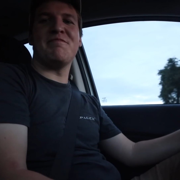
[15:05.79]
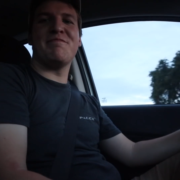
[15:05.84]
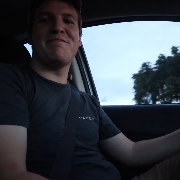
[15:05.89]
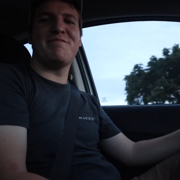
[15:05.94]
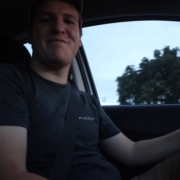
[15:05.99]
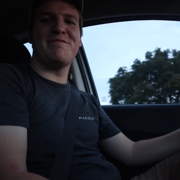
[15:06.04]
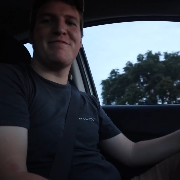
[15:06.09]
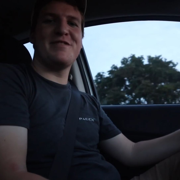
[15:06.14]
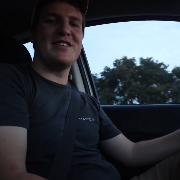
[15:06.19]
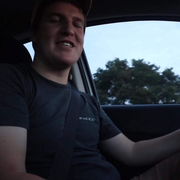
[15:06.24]

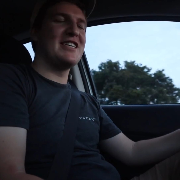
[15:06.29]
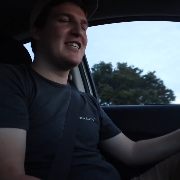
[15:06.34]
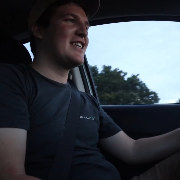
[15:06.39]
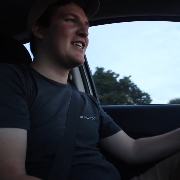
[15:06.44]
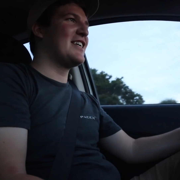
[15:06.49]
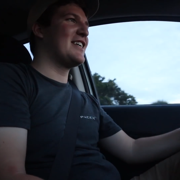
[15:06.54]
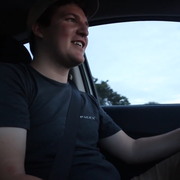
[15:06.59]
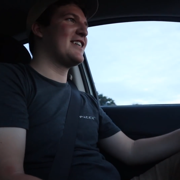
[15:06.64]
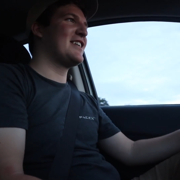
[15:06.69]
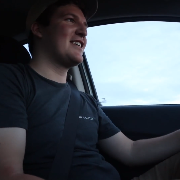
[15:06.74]

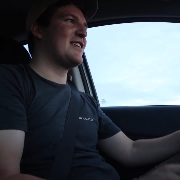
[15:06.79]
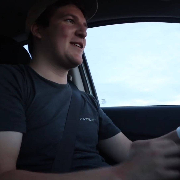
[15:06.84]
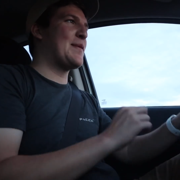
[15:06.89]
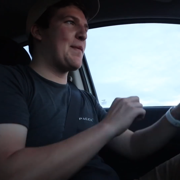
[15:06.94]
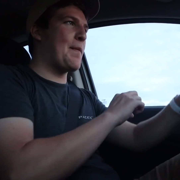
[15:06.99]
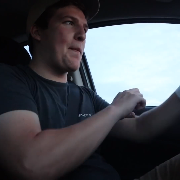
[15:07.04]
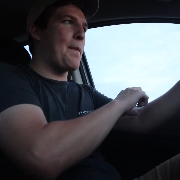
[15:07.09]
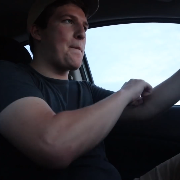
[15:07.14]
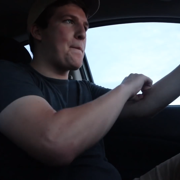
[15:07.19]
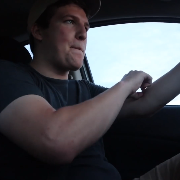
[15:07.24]

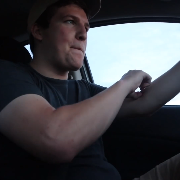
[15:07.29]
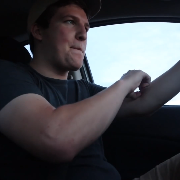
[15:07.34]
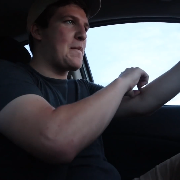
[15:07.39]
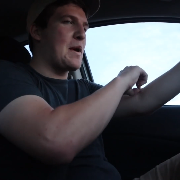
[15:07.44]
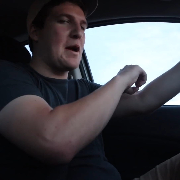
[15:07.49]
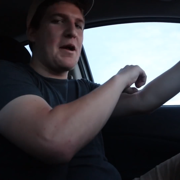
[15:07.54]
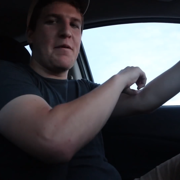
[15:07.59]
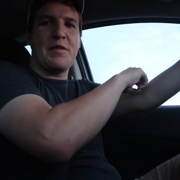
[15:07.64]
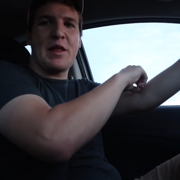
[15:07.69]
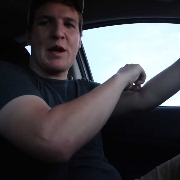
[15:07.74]

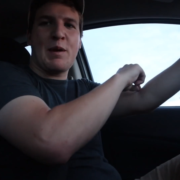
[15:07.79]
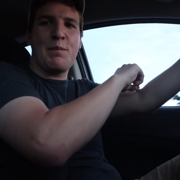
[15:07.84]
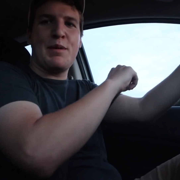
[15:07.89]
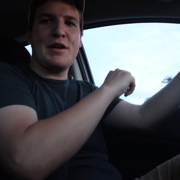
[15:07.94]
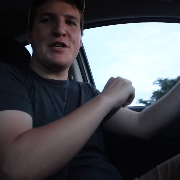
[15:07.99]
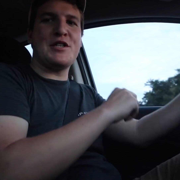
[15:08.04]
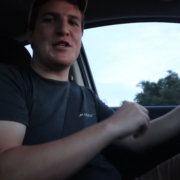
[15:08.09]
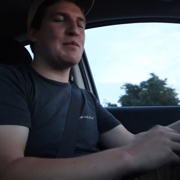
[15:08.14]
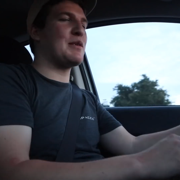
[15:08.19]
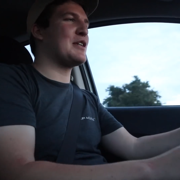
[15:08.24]
I'm like
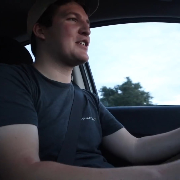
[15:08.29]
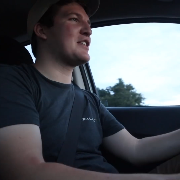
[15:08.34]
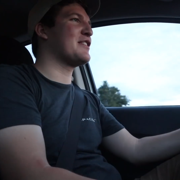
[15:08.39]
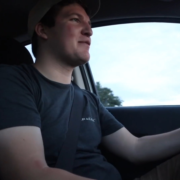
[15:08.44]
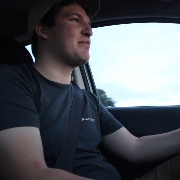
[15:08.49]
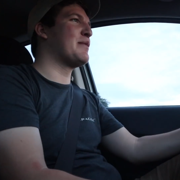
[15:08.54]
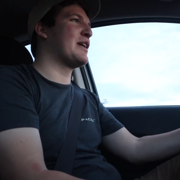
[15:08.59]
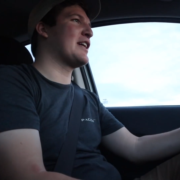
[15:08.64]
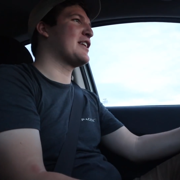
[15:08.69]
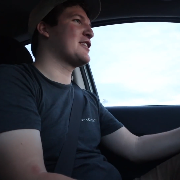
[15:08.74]
pinching
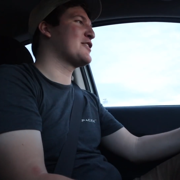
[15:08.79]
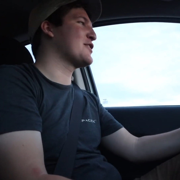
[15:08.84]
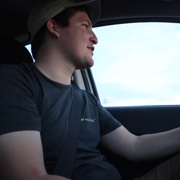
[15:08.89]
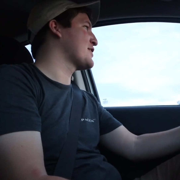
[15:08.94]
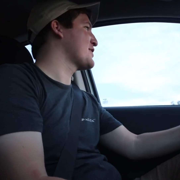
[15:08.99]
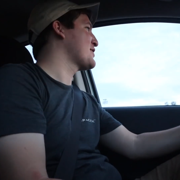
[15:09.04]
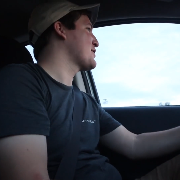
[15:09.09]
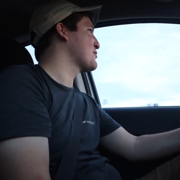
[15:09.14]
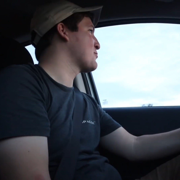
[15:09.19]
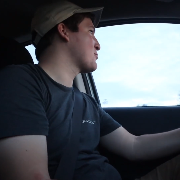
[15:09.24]
myself, making
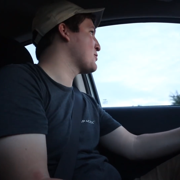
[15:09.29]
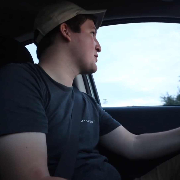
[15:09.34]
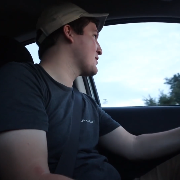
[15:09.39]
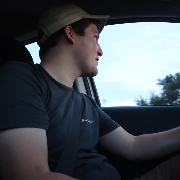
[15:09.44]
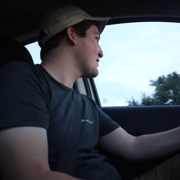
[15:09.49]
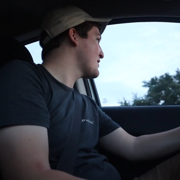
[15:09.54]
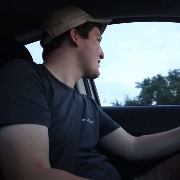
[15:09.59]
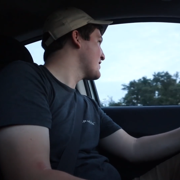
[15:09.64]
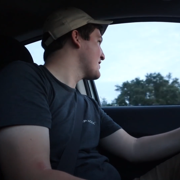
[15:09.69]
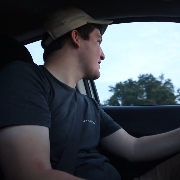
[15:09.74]
sure this is real.